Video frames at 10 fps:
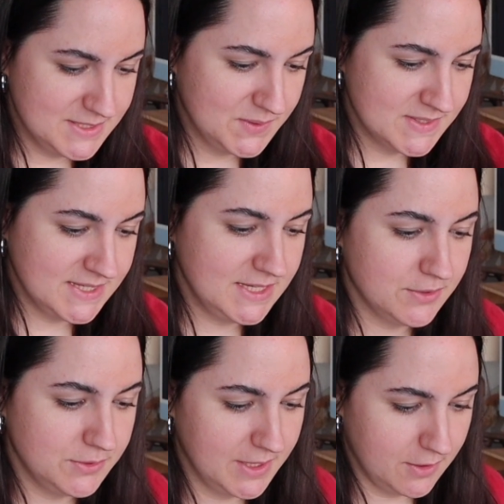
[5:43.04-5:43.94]
you can see
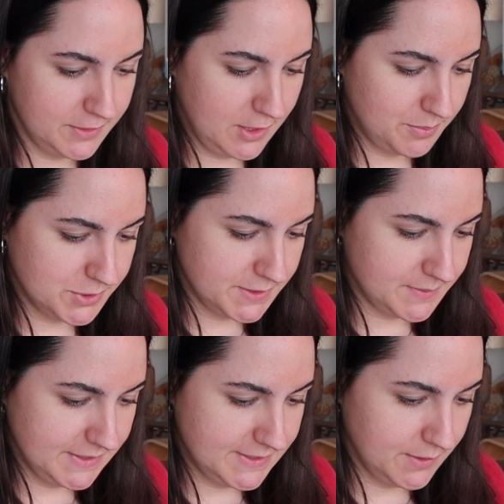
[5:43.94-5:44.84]
here, you get all the options,
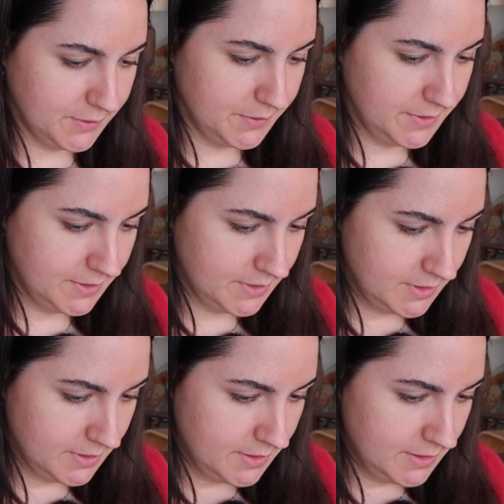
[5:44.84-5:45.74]
right? So
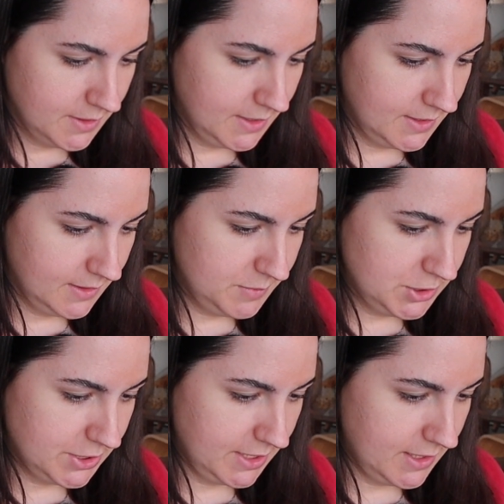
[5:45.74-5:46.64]
again, let me
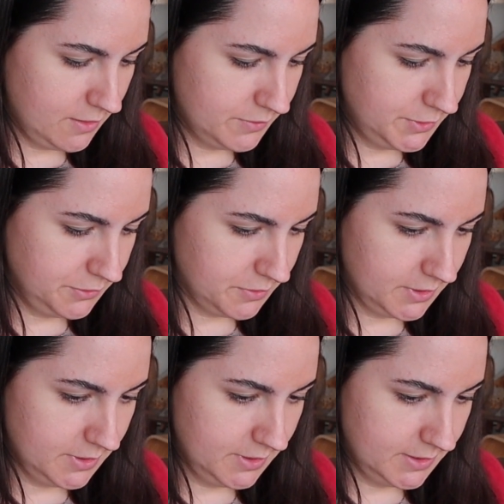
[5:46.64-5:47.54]
check out New
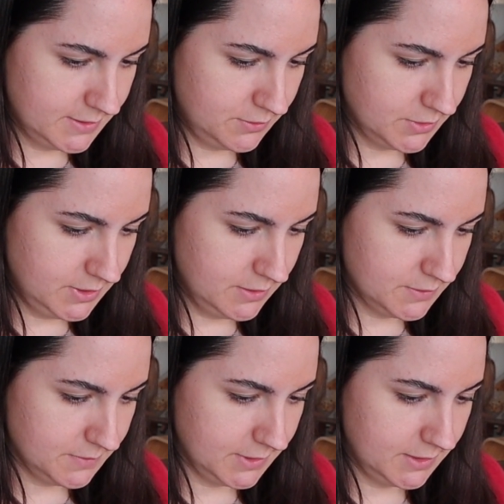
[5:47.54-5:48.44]
York, because usually
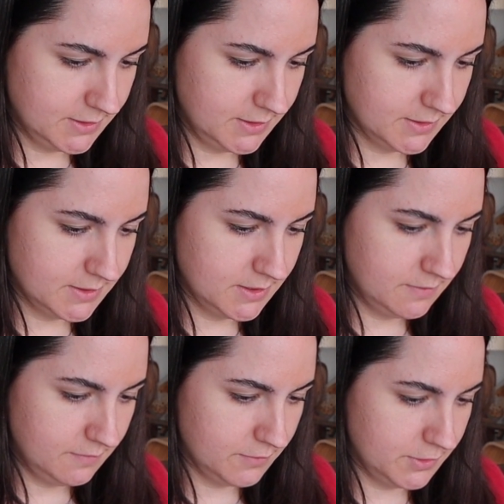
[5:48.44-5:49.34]
there's really good deals
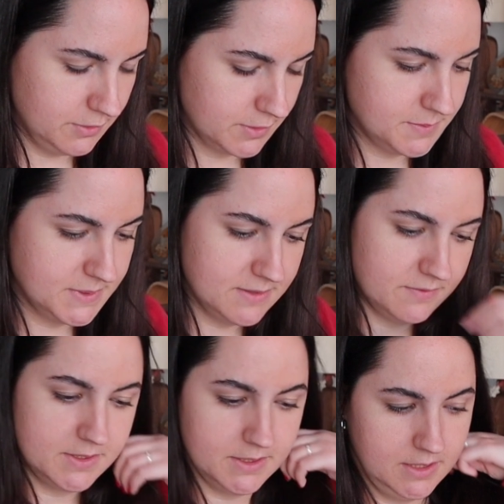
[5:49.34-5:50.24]
for New York,
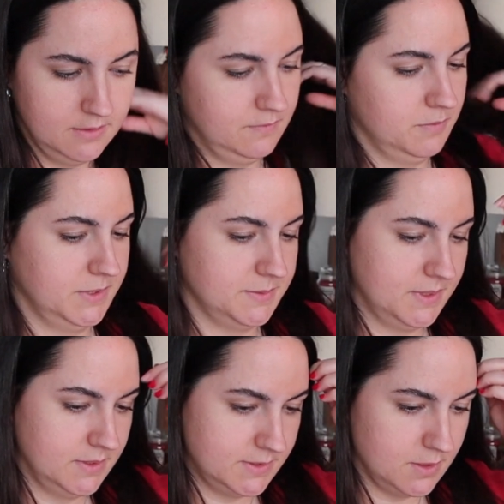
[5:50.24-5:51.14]
specifically from
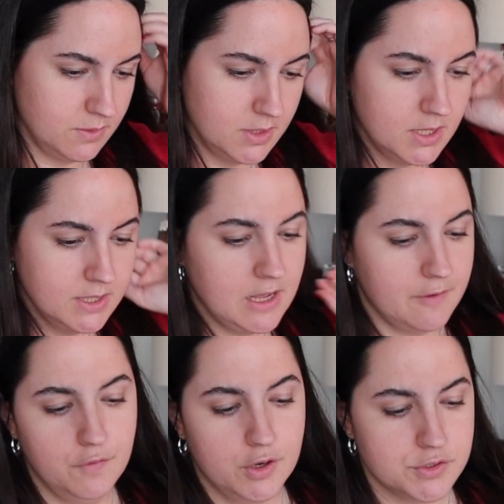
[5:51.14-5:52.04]
Lisbon. So
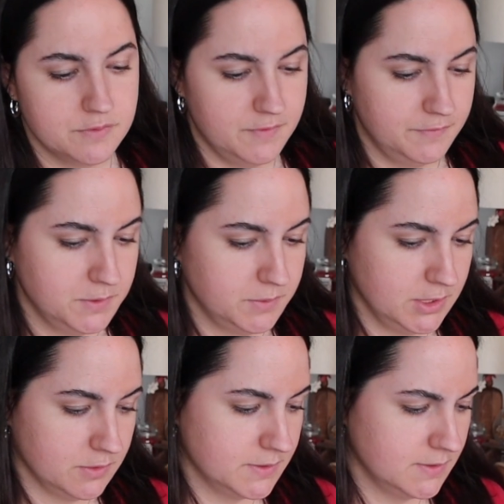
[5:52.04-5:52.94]
yeah, 451
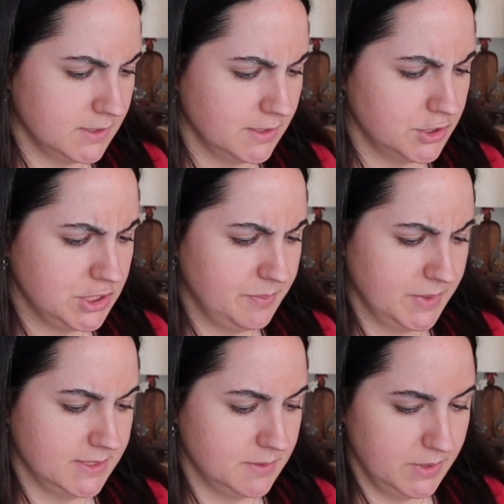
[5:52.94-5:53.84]
euros. So it's not the
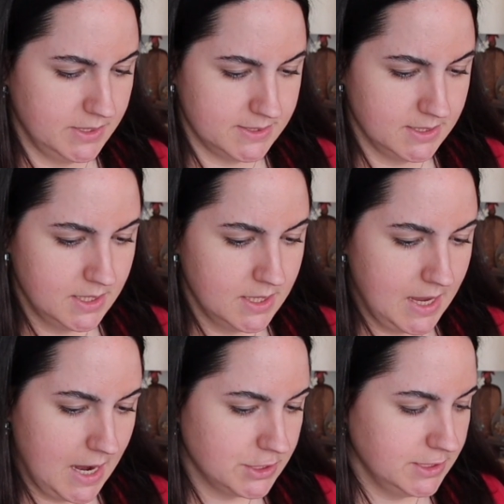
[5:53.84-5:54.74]
cheapest, but it's
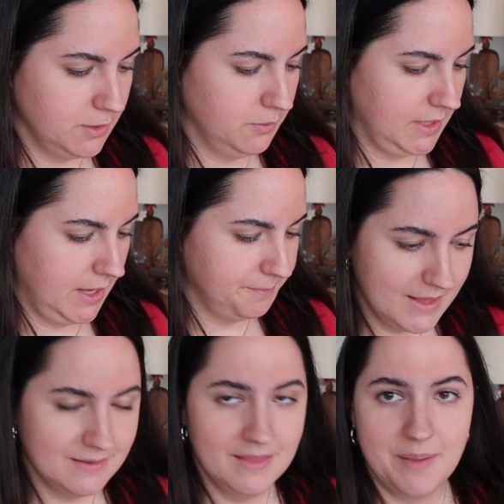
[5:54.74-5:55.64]
actually okay.
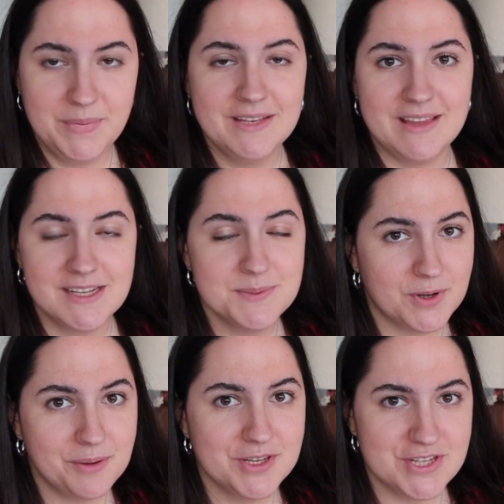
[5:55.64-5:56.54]
And I mean, that's
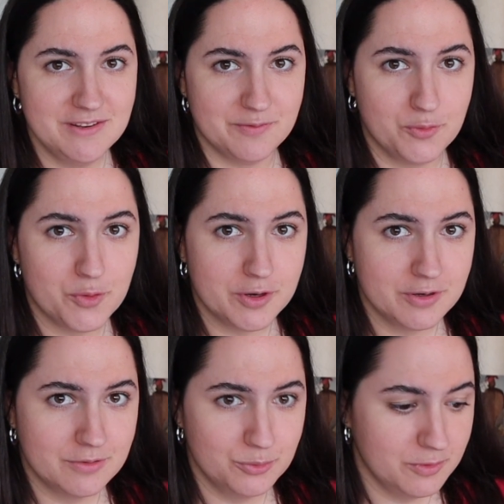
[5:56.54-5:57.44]
pretty much it
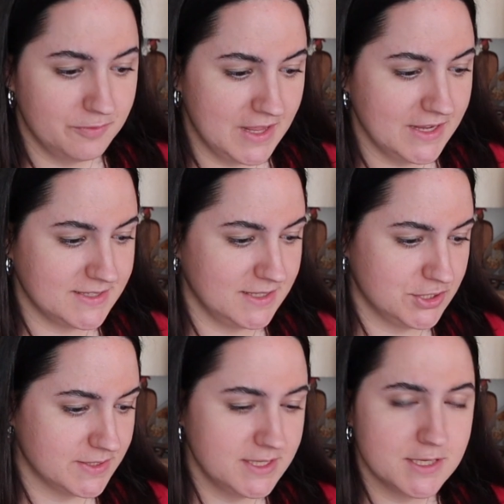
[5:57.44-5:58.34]
for Google Flights.
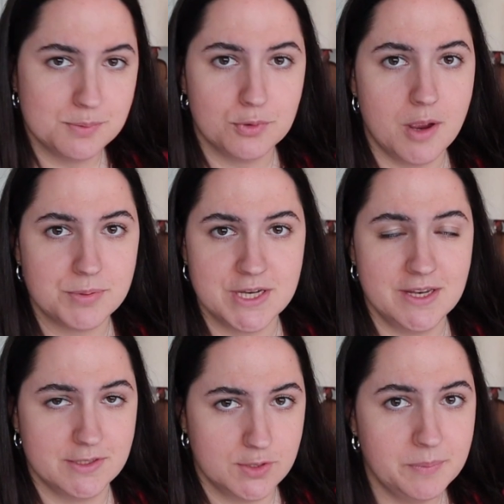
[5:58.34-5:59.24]
It's just the Explore option,
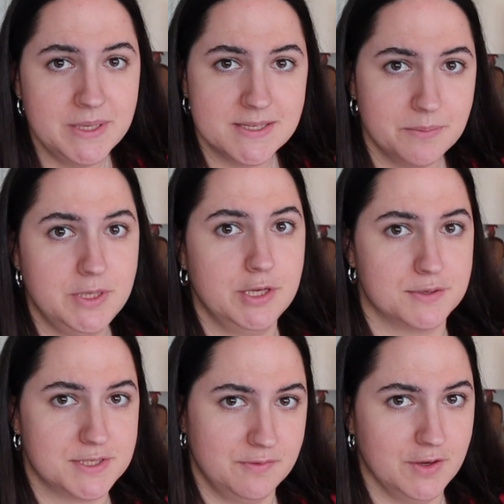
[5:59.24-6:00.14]
and it took me some
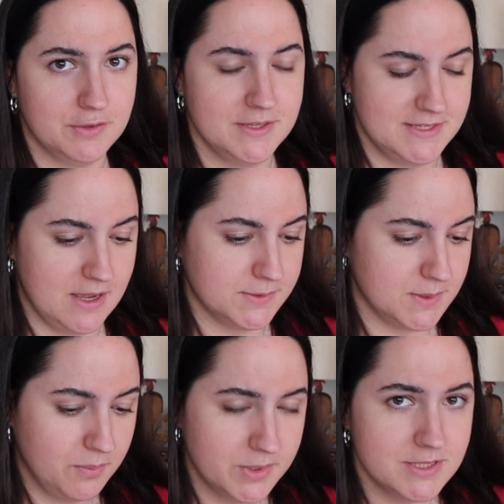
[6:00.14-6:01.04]
years to figure this out.
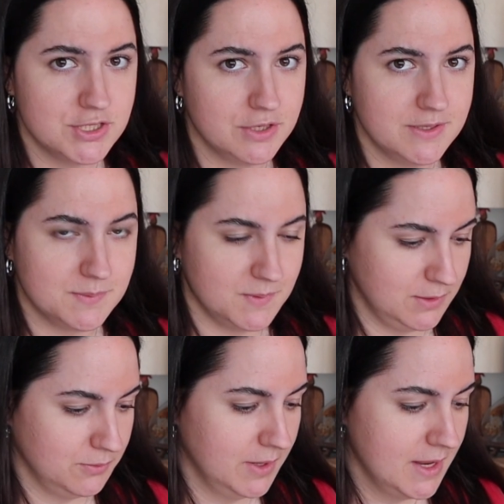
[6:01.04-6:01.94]
So I wanted to share this with
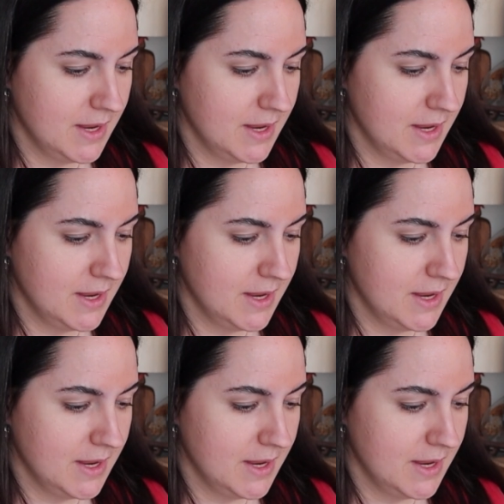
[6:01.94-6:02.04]
you